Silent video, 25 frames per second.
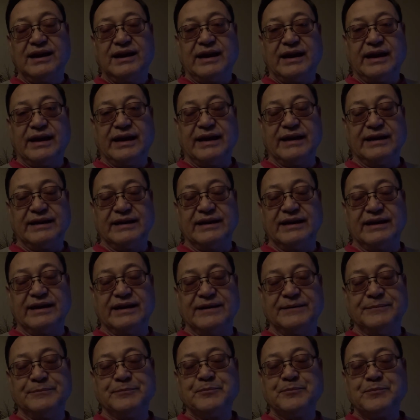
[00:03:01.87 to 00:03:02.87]
And
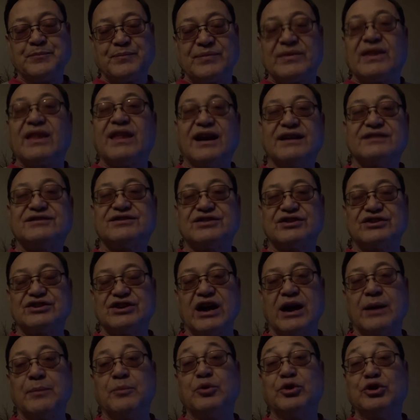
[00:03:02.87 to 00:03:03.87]
that's the
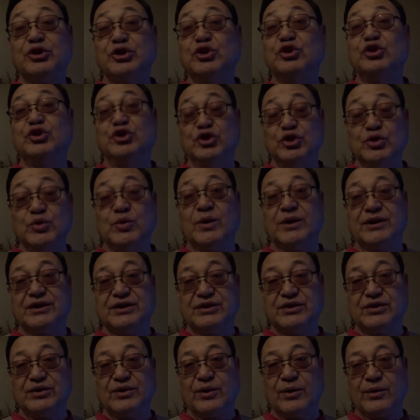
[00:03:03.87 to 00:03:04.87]
time when you do want to
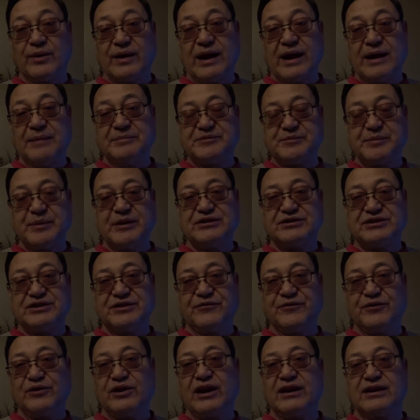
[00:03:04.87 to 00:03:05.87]
do a wrap, especially
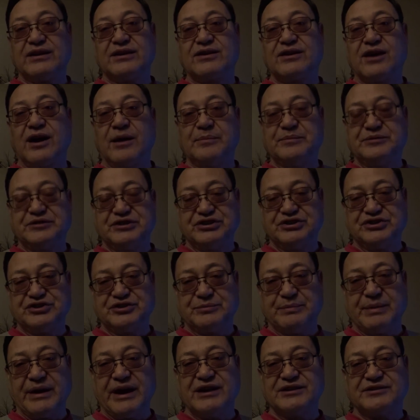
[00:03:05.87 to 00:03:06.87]
for like a competition
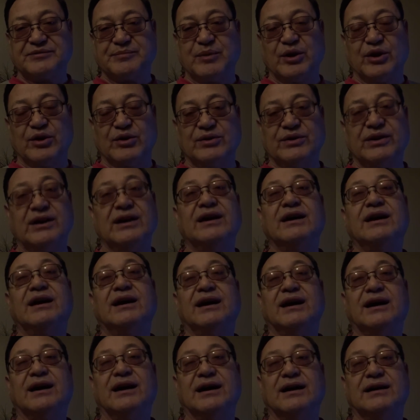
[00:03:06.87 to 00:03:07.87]
bass boat.
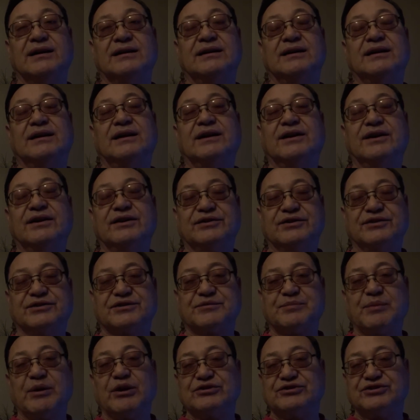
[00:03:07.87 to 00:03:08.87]
Your
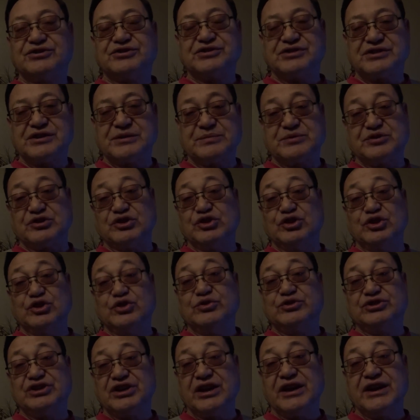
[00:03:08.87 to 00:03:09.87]
sponsorships do
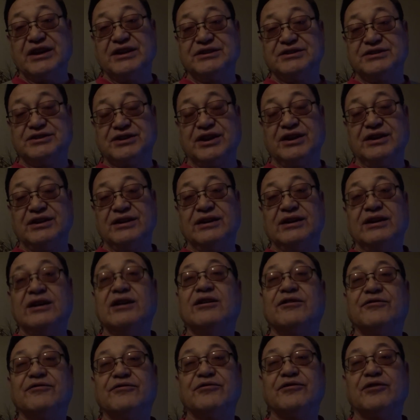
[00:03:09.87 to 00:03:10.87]
change
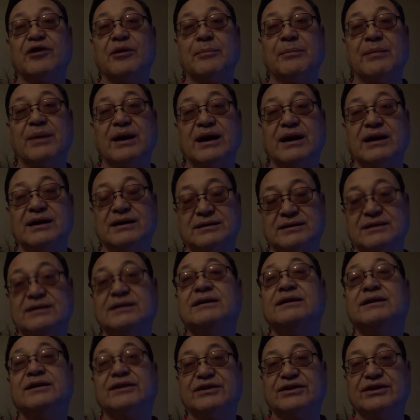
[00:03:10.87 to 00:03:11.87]
from
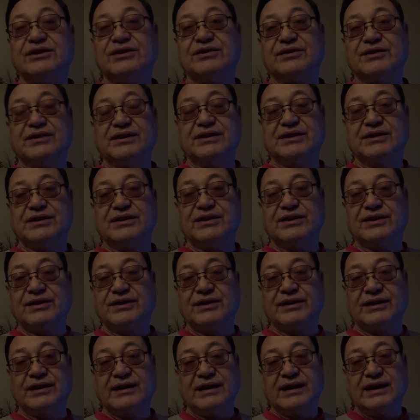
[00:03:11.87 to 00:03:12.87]
year to
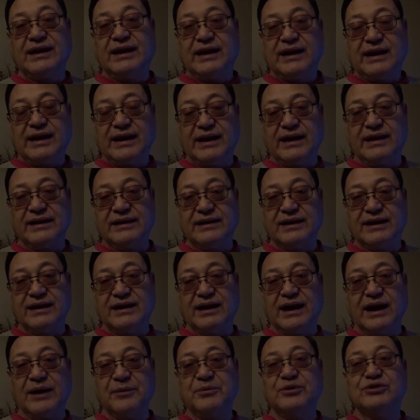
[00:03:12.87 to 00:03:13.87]
year, and
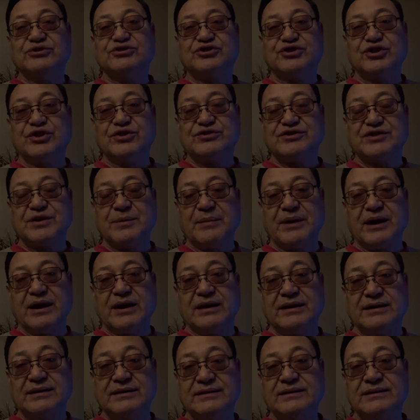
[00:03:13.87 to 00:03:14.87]
I will show some